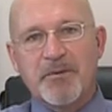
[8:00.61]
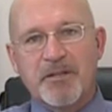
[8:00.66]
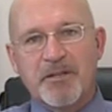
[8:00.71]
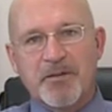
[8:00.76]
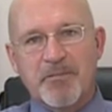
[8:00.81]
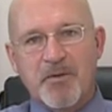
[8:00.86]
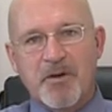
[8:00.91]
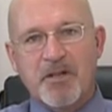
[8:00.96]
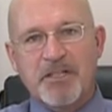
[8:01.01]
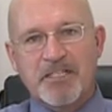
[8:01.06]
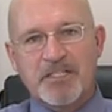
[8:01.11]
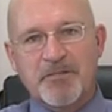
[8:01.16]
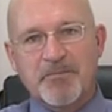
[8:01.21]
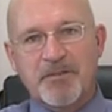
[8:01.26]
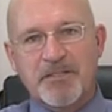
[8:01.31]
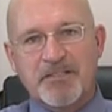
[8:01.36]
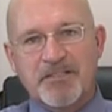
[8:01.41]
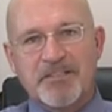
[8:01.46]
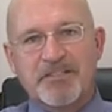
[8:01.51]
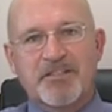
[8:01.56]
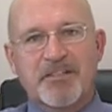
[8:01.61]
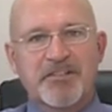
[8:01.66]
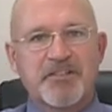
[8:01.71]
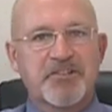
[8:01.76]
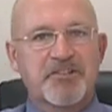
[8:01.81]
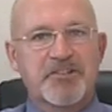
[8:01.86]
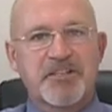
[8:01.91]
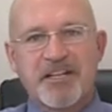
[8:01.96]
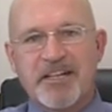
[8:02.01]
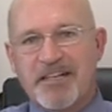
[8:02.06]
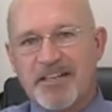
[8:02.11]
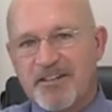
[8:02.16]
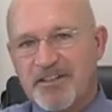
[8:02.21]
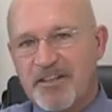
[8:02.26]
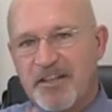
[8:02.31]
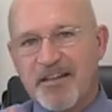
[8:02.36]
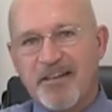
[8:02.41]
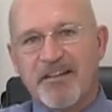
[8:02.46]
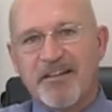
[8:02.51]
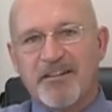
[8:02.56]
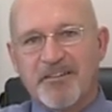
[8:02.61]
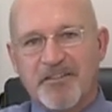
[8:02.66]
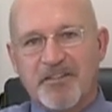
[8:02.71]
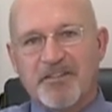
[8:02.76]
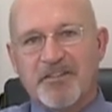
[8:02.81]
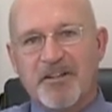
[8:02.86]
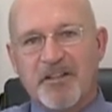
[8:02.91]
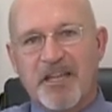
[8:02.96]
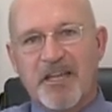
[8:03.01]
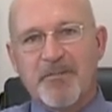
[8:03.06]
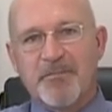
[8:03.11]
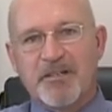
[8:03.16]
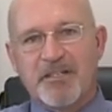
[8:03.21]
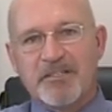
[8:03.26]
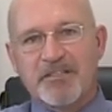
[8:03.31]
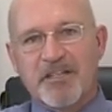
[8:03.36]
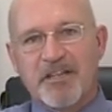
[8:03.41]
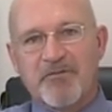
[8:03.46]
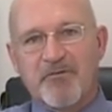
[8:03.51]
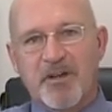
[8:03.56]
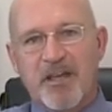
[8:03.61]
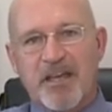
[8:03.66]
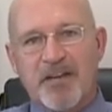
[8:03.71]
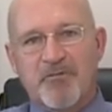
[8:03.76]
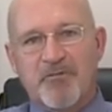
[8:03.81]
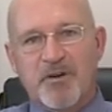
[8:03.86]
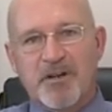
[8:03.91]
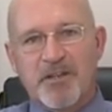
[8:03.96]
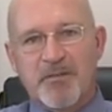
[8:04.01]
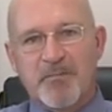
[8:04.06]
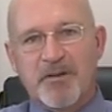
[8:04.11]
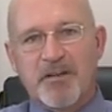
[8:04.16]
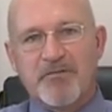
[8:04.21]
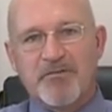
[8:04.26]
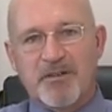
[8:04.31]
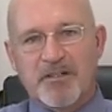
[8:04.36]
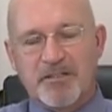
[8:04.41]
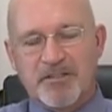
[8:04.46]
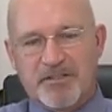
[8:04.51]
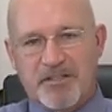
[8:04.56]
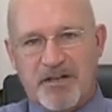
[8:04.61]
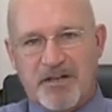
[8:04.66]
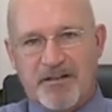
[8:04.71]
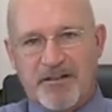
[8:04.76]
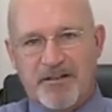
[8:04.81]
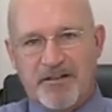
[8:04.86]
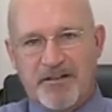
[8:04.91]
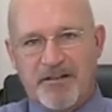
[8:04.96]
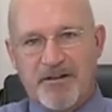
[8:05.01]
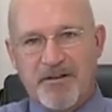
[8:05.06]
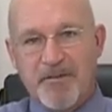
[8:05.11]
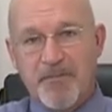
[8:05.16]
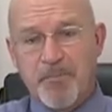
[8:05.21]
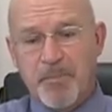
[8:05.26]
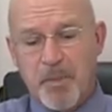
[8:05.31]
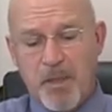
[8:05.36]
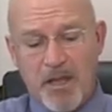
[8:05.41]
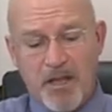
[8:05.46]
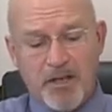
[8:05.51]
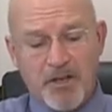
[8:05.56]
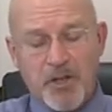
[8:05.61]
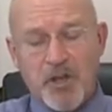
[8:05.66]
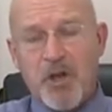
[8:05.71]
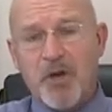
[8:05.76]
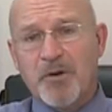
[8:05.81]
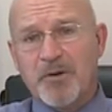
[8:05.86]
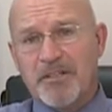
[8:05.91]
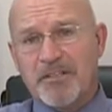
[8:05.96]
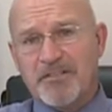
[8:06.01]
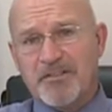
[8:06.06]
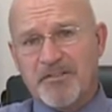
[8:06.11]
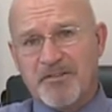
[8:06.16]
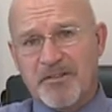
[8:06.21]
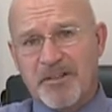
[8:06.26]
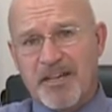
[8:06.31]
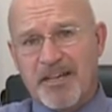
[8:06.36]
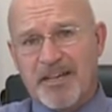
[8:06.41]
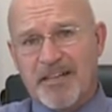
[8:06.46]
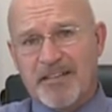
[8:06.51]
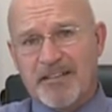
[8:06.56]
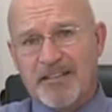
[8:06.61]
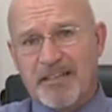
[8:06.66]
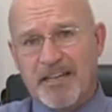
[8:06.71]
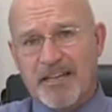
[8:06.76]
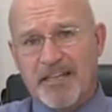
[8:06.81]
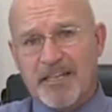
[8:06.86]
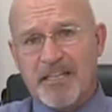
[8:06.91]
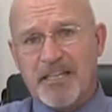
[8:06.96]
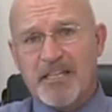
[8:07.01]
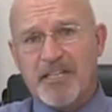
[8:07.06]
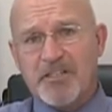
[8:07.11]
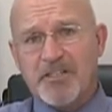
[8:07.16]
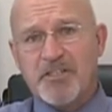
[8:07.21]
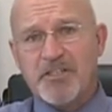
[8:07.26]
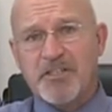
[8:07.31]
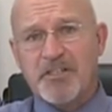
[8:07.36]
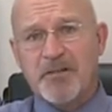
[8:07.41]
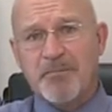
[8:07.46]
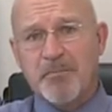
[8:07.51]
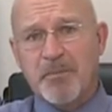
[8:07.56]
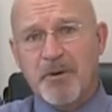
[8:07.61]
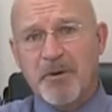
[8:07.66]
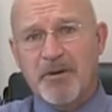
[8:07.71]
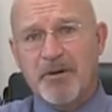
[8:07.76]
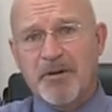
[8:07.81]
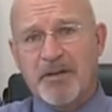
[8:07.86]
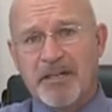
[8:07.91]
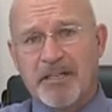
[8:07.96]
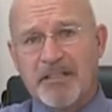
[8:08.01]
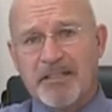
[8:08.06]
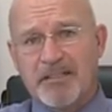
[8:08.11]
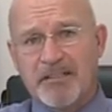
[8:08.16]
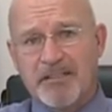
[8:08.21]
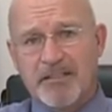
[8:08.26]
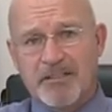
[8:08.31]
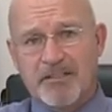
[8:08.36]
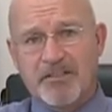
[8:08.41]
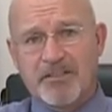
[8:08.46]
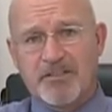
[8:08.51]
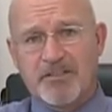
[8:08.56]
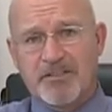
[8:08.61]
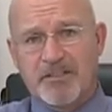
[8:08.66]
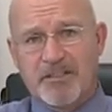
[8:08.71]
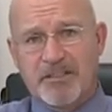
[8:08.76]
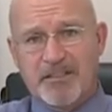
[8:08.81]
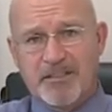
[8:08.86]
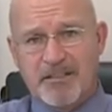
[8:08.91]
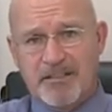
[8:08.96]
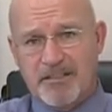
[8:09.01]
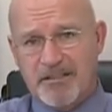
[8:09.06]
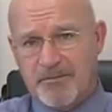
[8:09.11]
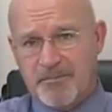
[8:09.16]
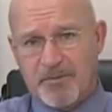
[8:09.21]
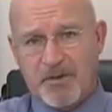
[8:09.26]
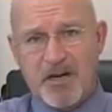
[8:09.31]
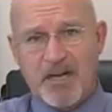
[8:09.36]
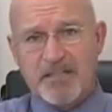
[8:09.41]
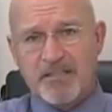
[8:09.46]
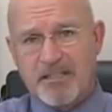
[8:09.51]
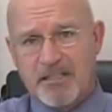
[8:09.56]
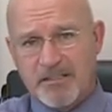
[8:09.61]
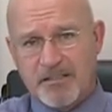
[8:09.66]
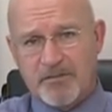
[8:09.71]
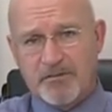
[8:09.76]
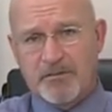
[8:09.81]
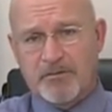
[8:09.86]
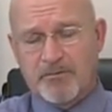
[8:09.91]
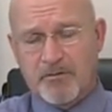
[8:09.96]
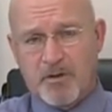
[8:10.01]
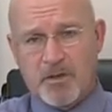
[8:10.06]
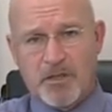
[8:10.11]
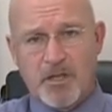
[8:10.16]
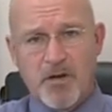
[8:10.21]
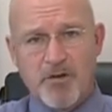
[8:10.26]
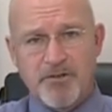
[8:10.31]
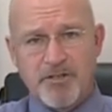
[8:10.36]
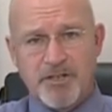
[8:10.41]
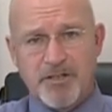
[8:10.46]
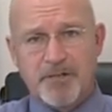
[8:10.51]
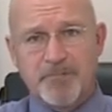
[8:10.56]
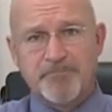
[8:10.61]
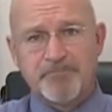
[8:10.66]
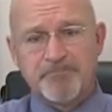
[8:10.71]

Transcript: in the mortgage business understand the dilemmas and where the pitfalls are here. Notice that at each point in this process of foreclosure,